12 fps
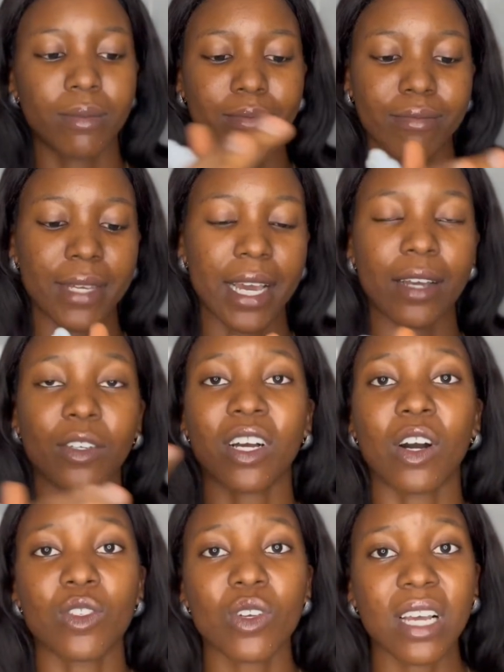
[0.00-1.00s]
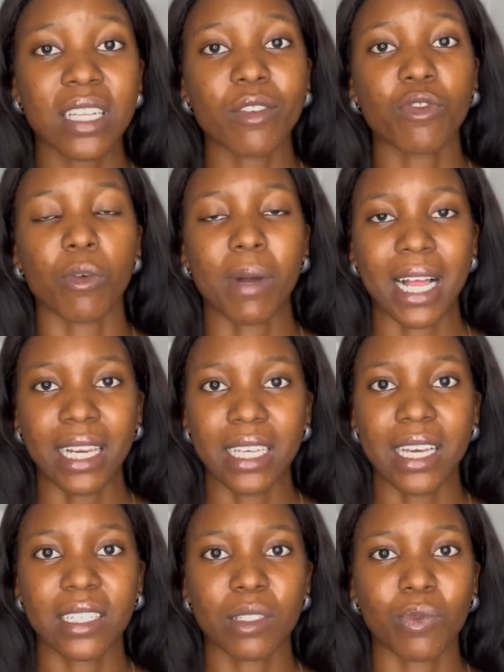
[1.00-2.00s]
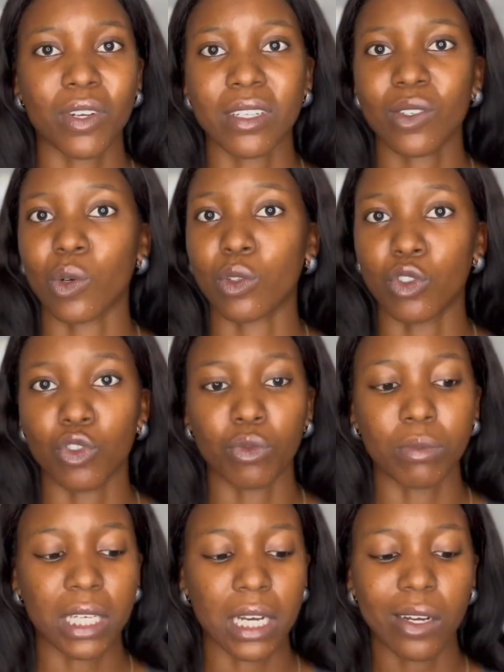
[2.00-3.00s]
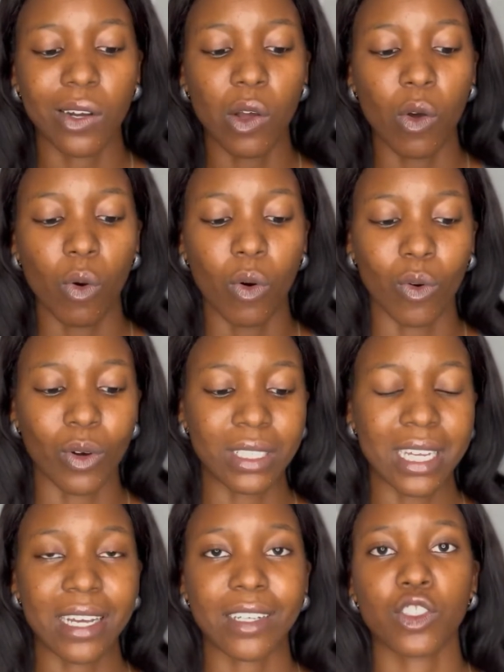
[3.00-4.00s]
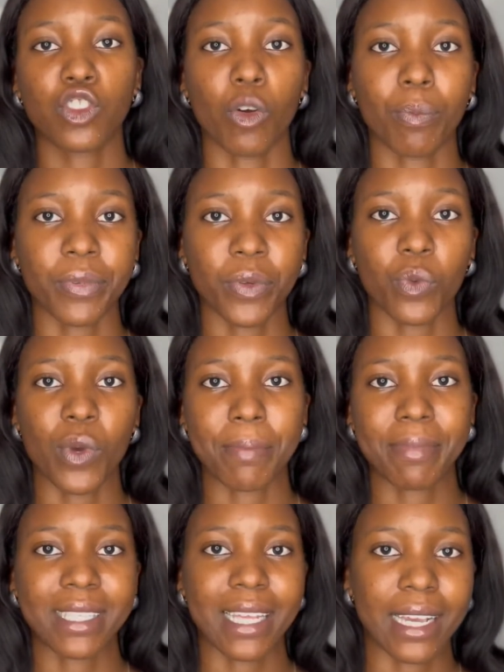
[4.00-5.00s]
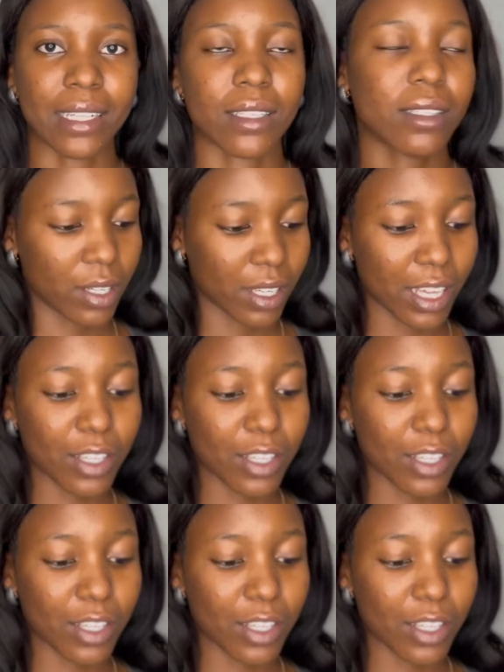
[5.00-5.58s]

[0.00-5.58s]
Yeah, you can also get it from AliExpress or Jumia or other shopping websites. Okay,